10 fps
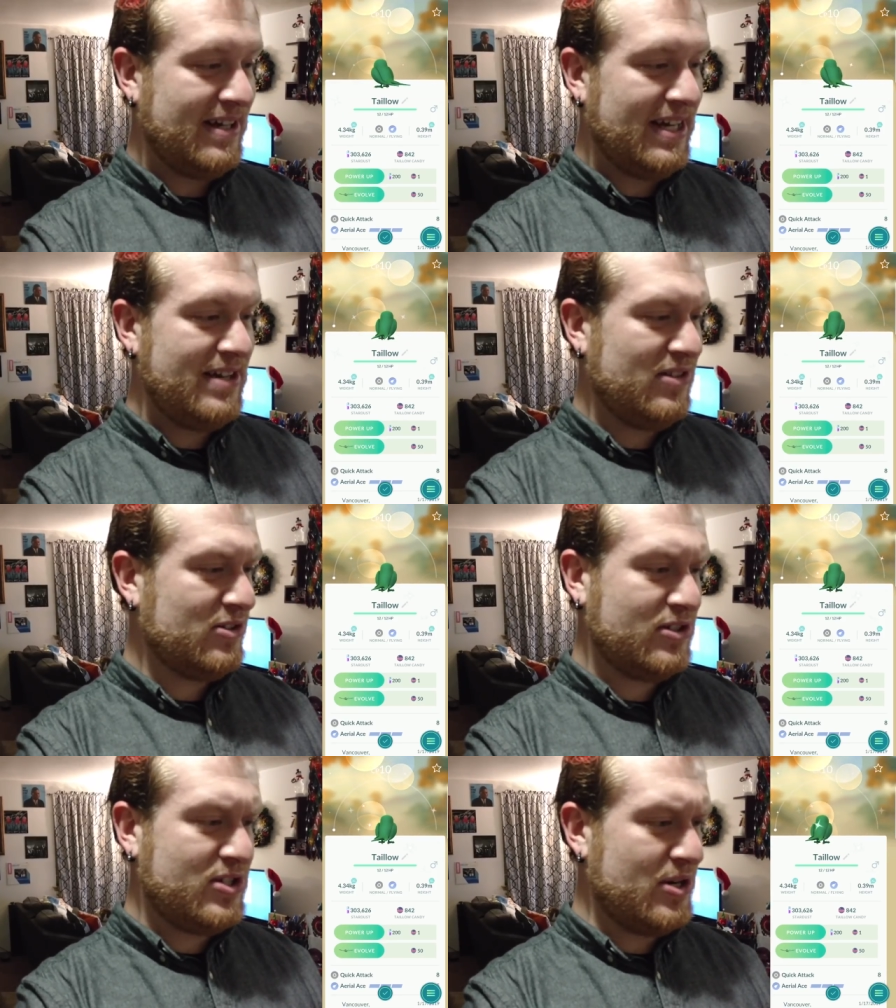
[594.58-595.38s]
It
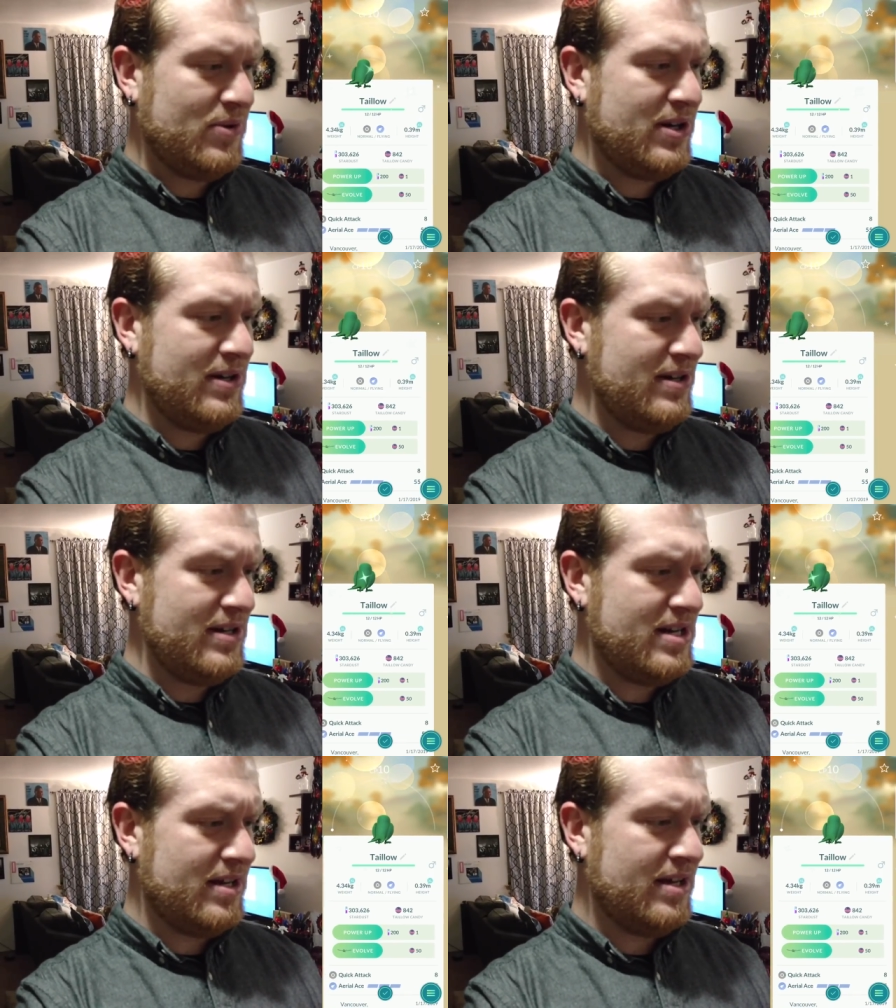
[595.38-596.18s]
looks so
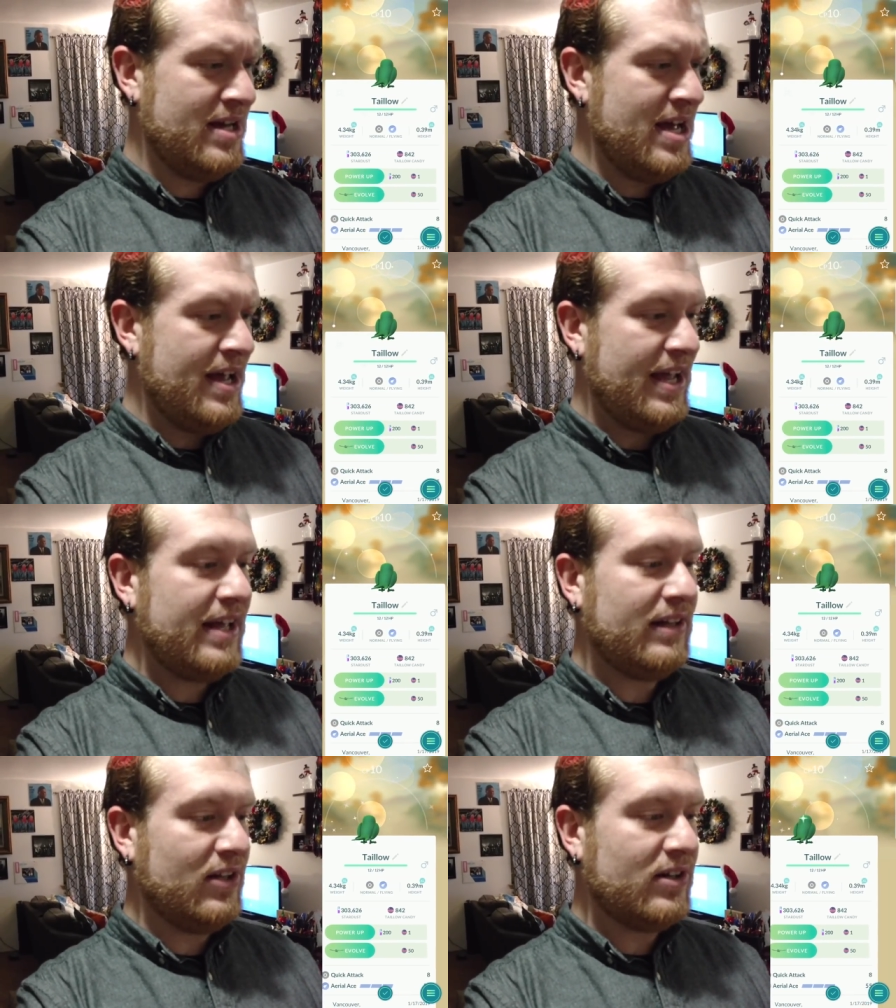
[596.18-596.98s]
good.
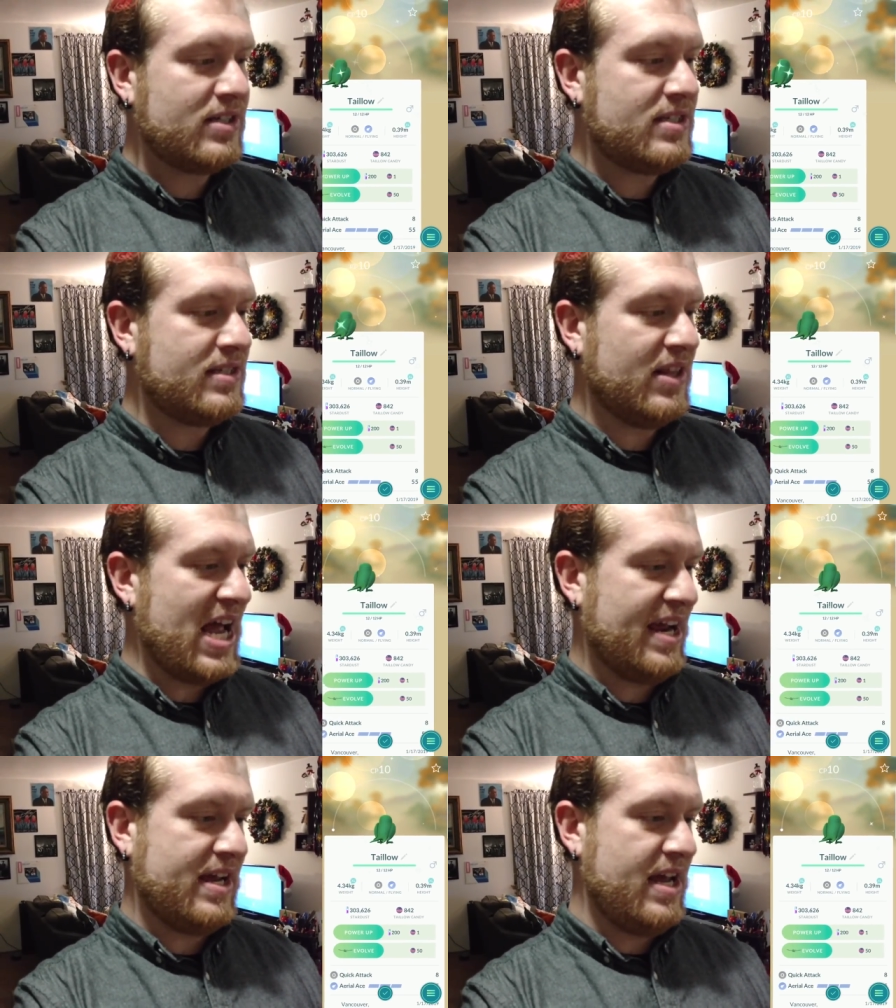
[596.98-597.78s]
It looks
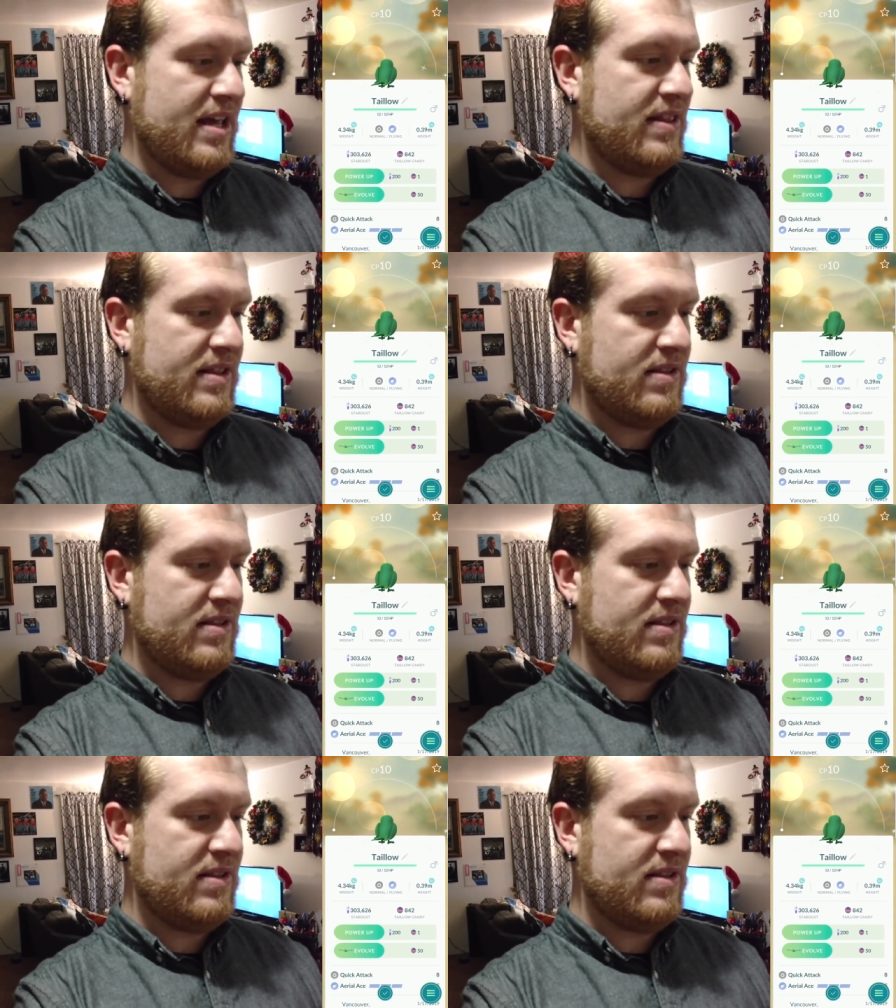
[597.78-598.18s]
like it,